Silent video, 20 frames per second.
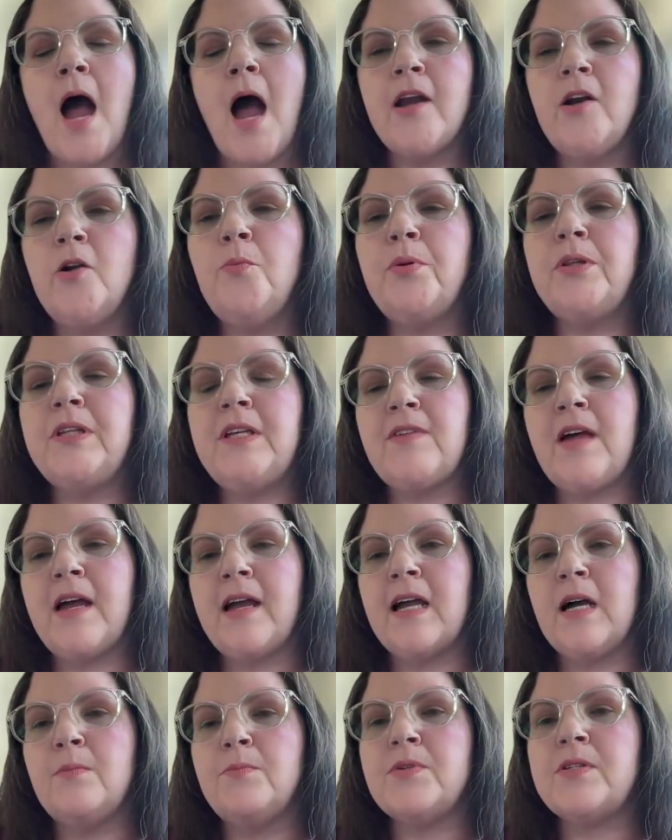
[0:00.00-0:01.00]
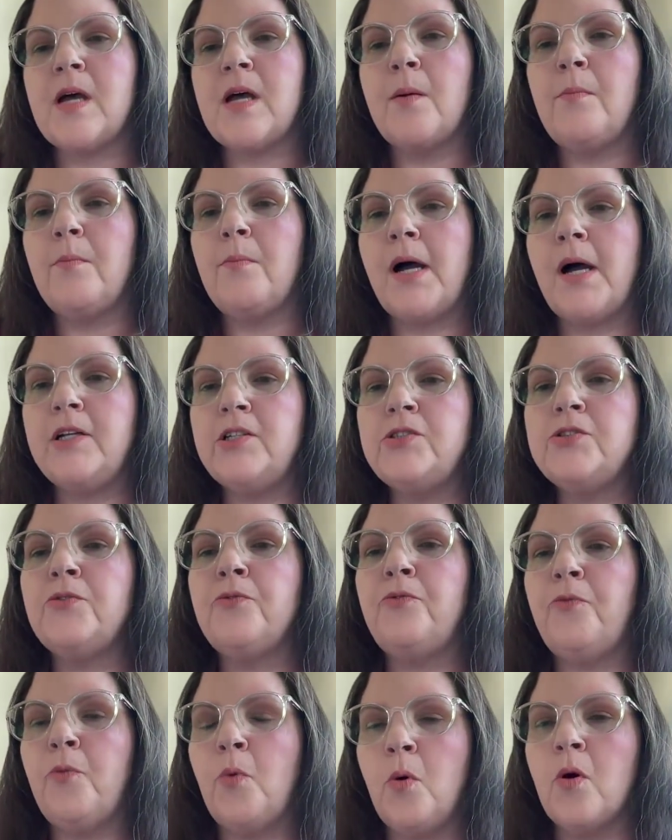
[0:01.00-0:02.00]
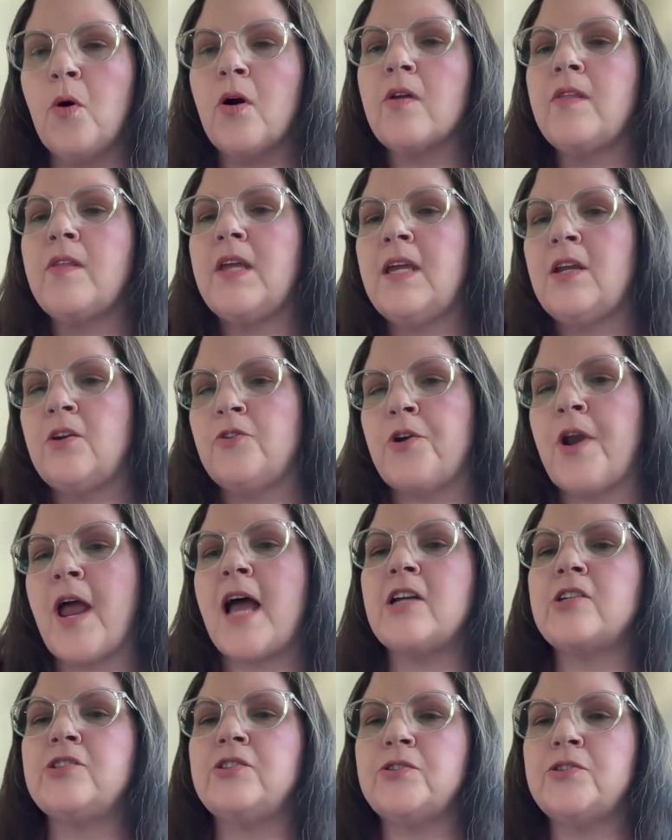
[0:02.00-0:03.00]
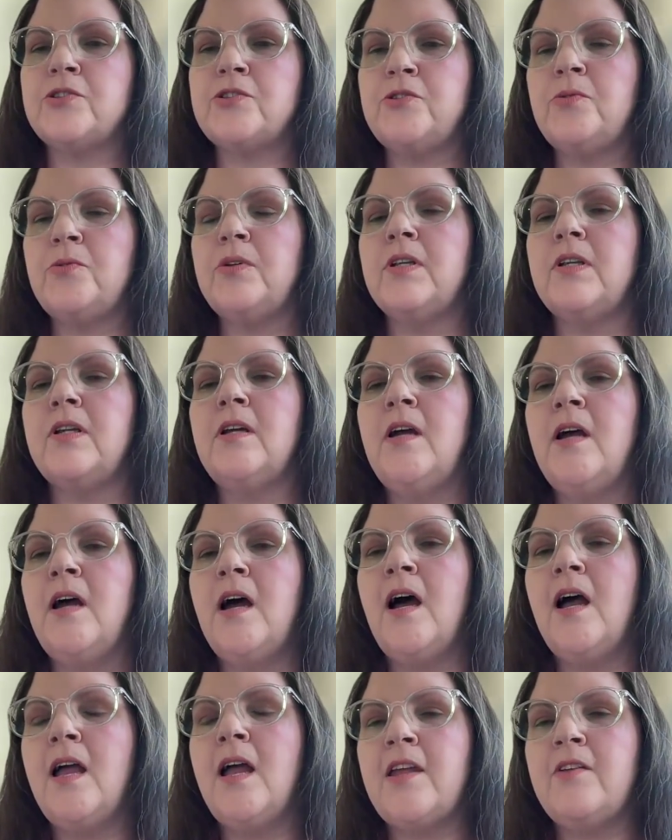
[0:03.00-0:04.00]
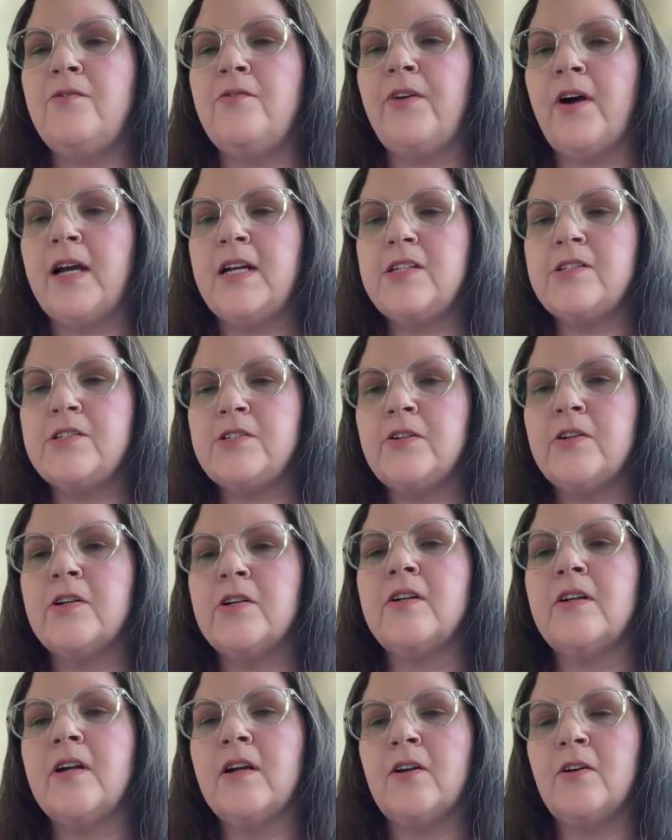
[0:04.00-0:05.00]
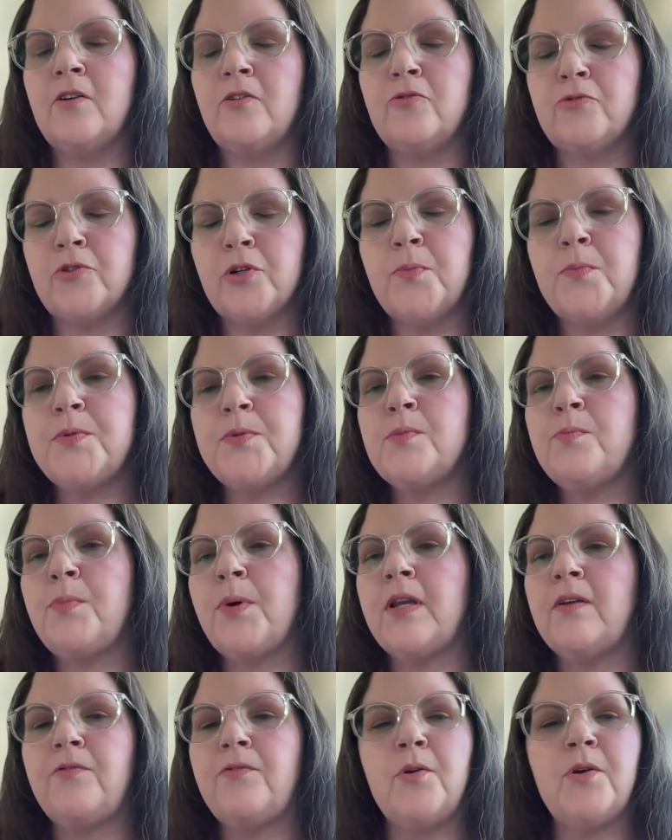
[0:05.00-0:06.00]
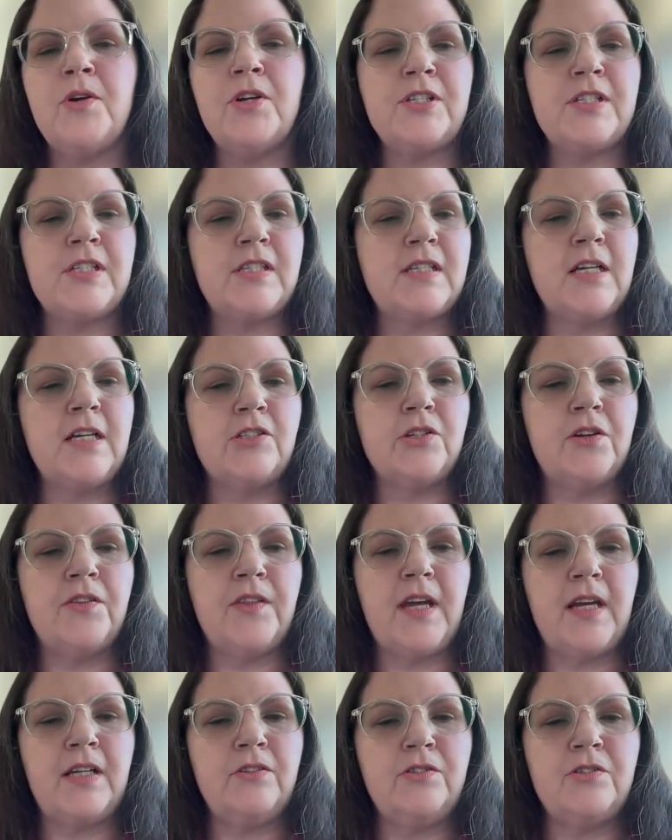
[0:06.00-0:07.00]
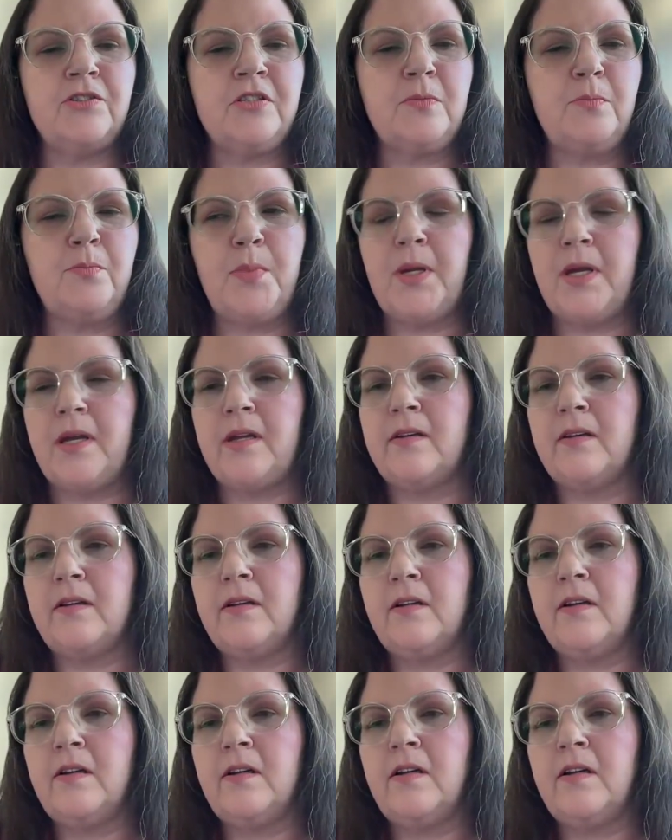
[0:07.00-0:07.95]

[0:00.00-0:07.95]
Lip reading: I don't believe that comes up much for the international student advisor groups, but if you could just touch on that just a bit.